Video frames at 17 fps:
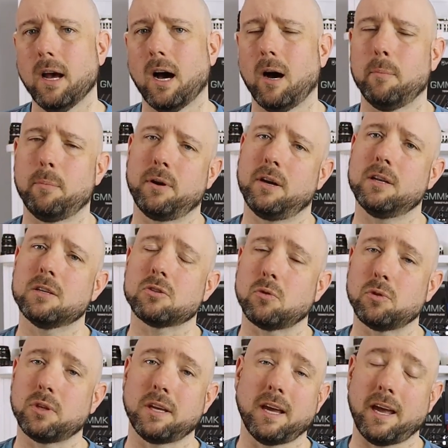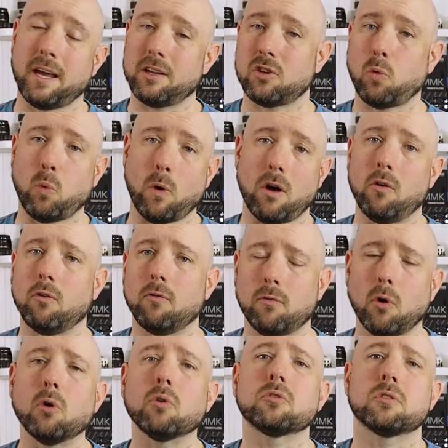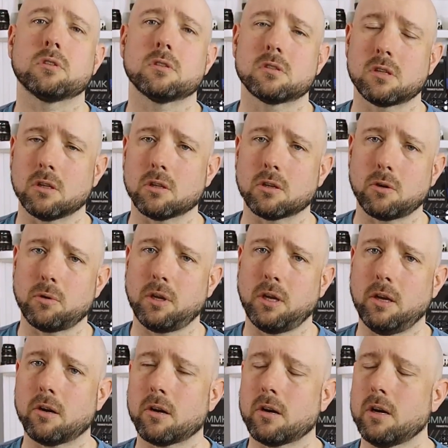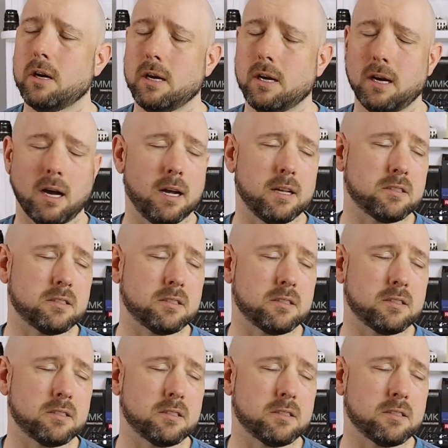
uh, but it is only a 12 volt silicone heater uh,